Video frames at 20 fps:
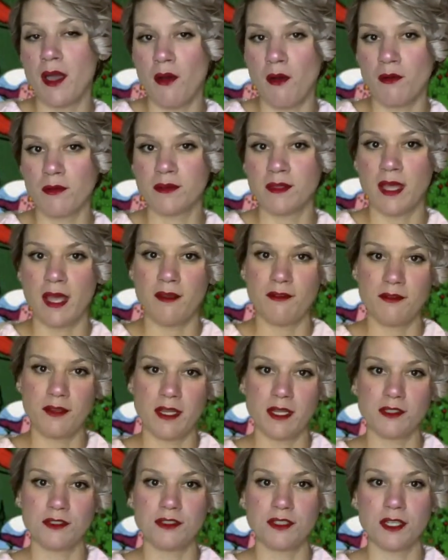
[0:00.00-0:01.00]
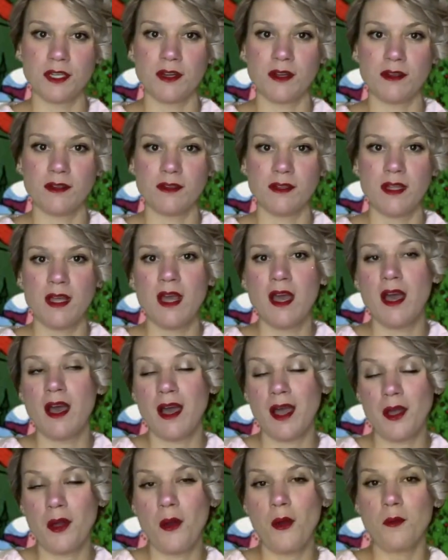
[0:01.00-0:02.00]
own life next year.
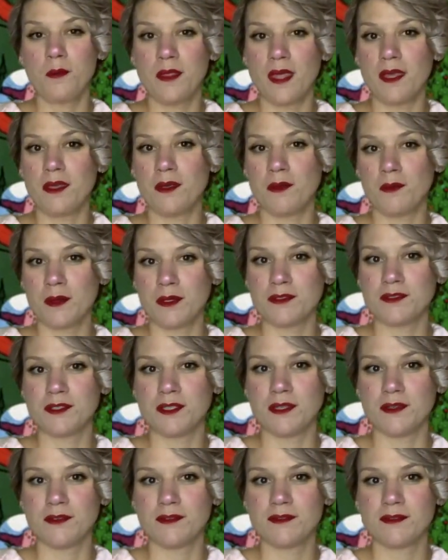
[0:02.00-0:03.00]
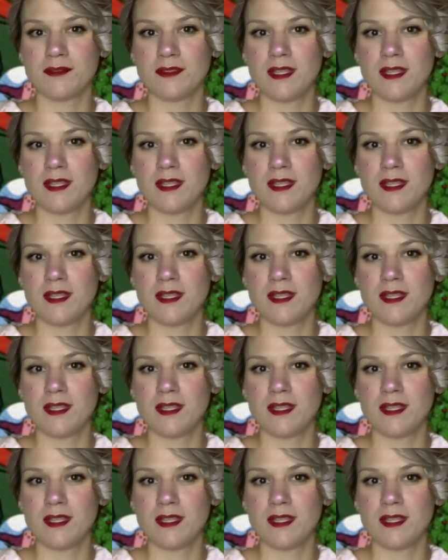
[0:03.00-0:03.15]
I hope that you will too.